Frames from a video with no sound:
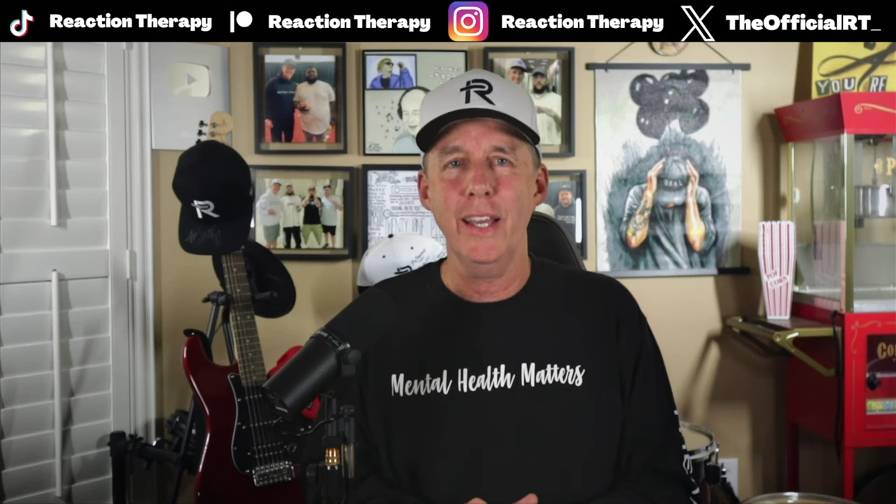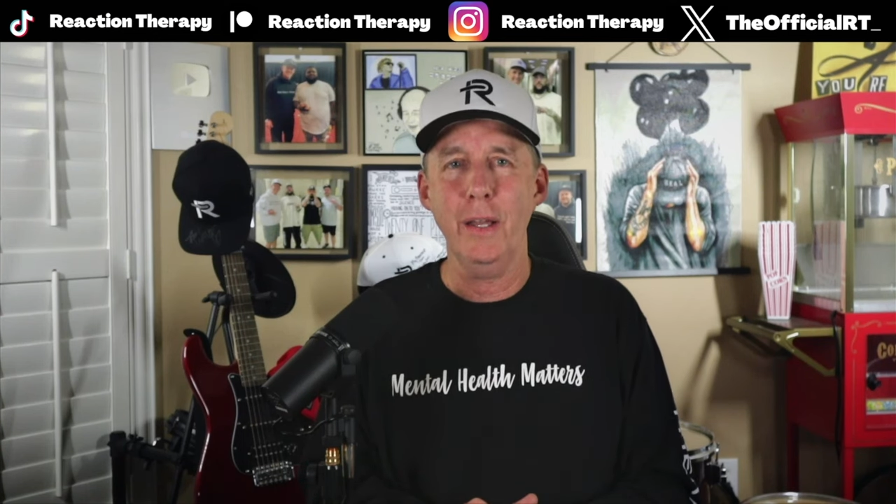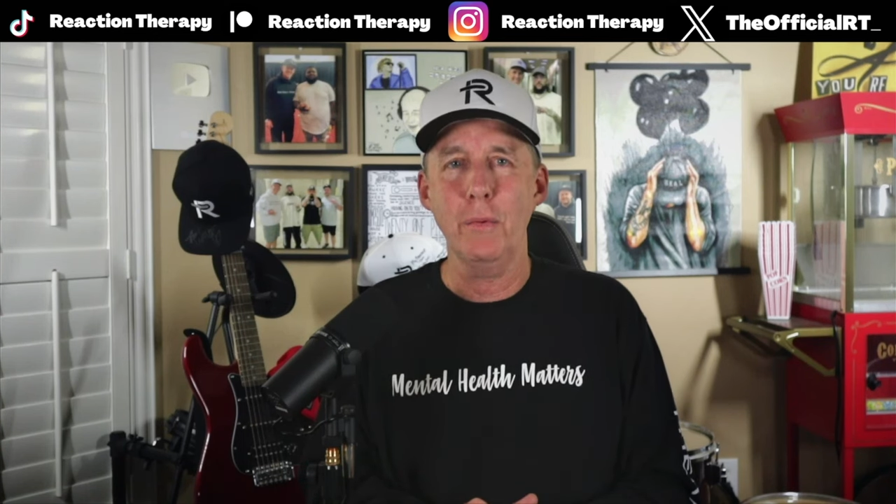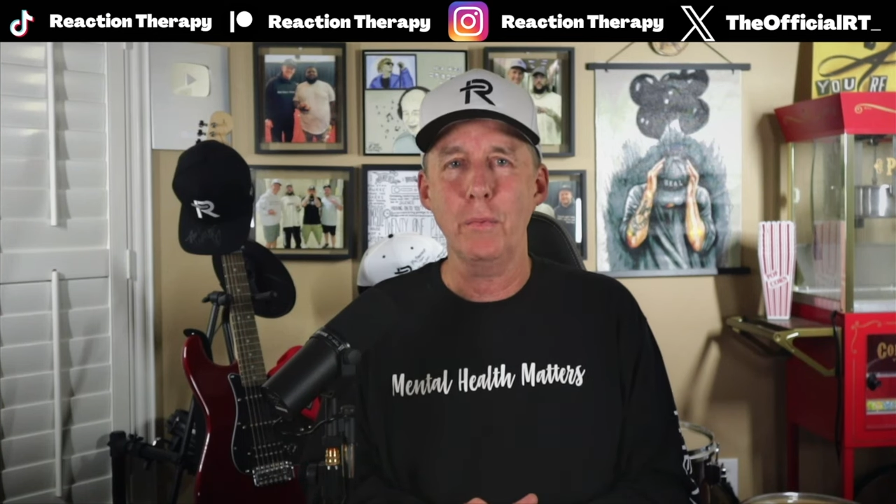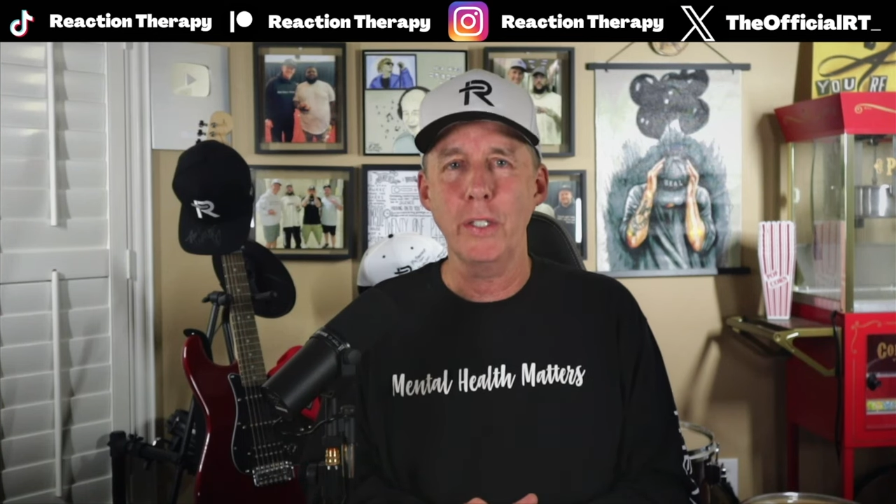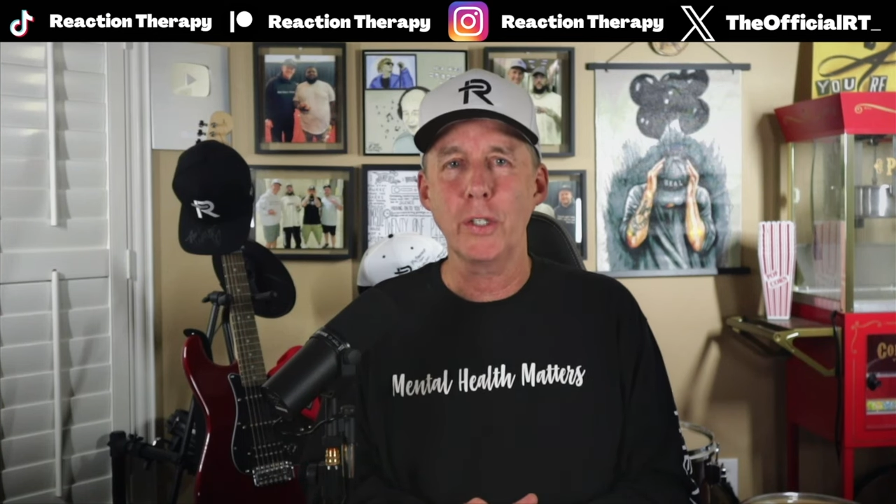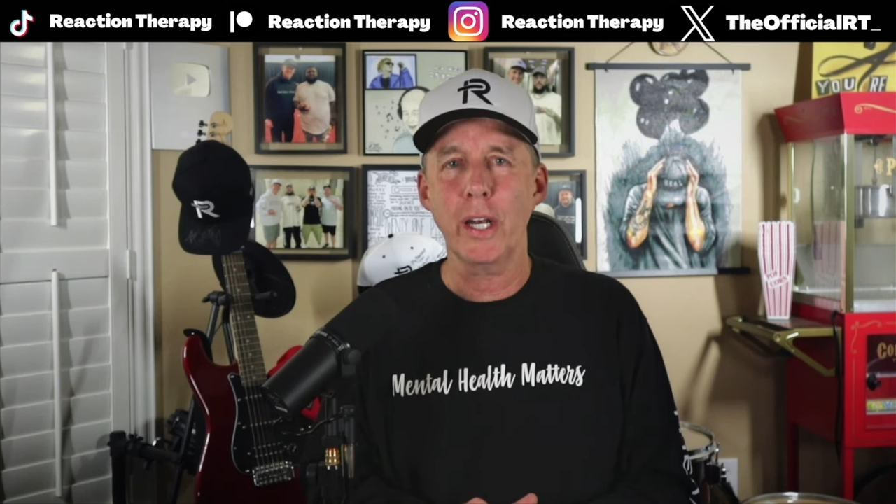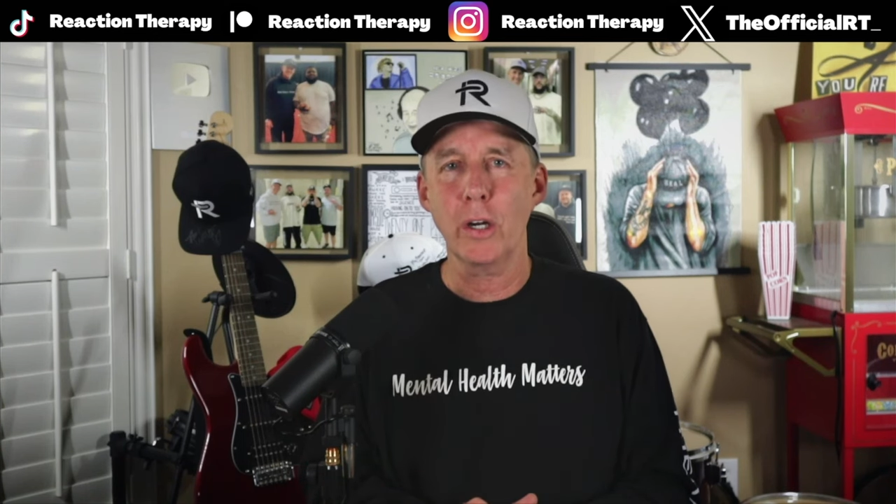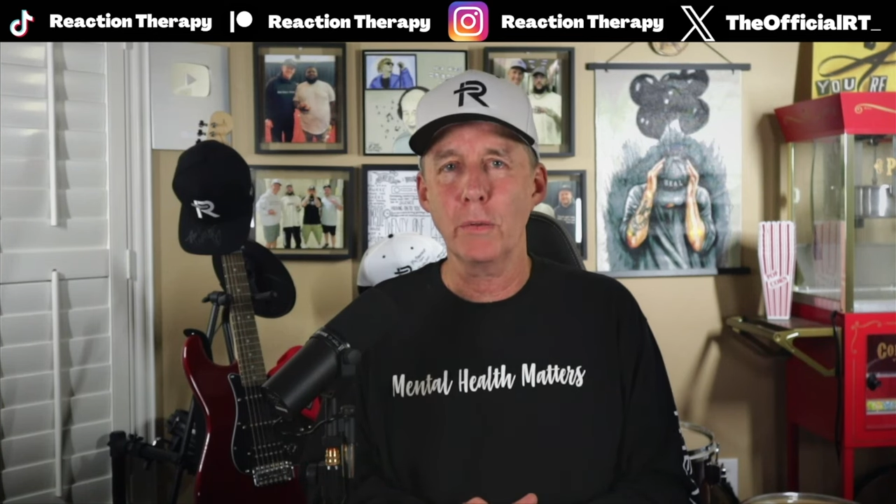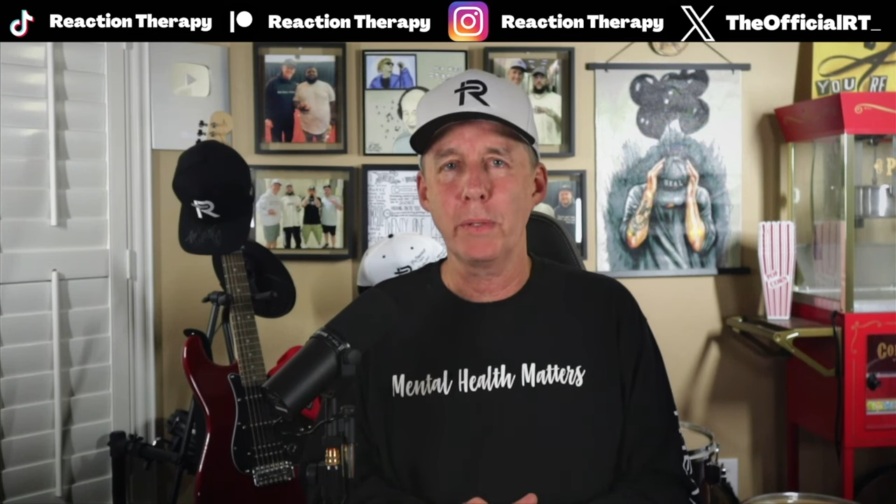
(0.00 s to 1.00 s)
And when we try
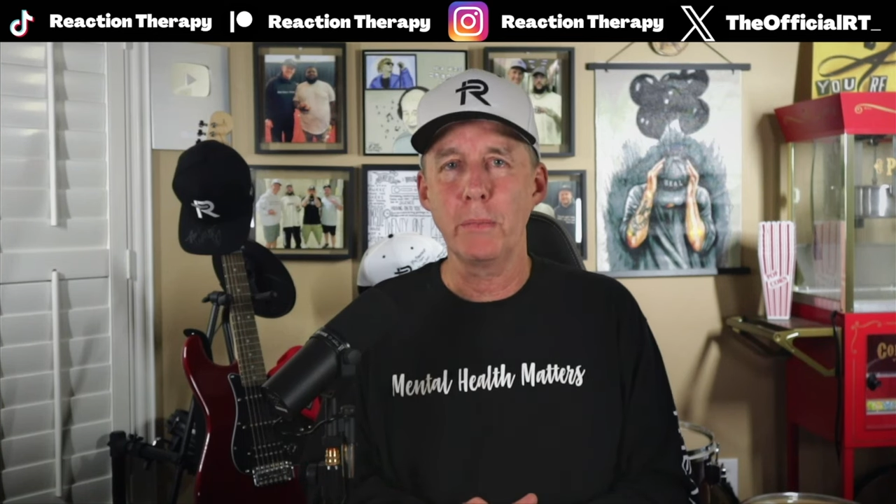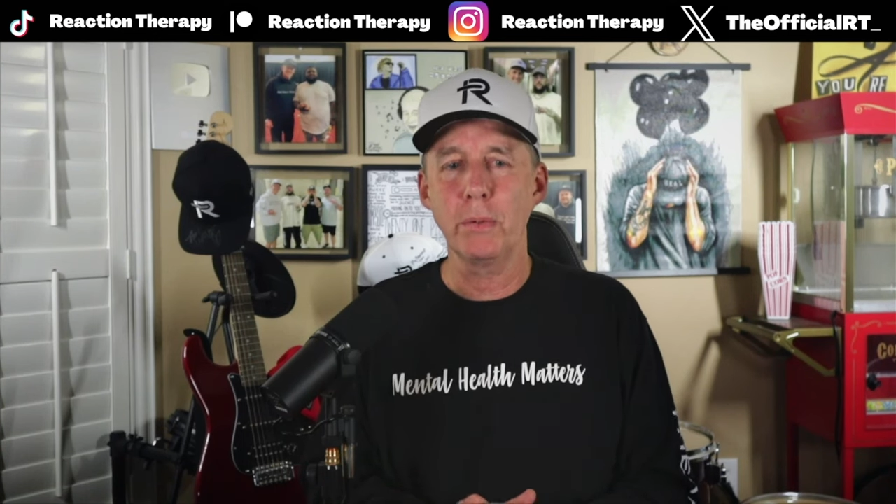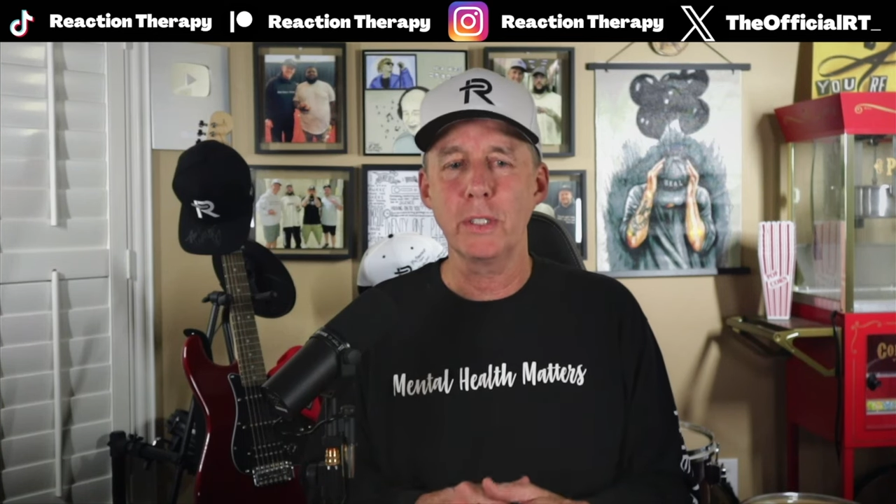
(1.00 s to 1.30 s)
to hurt people,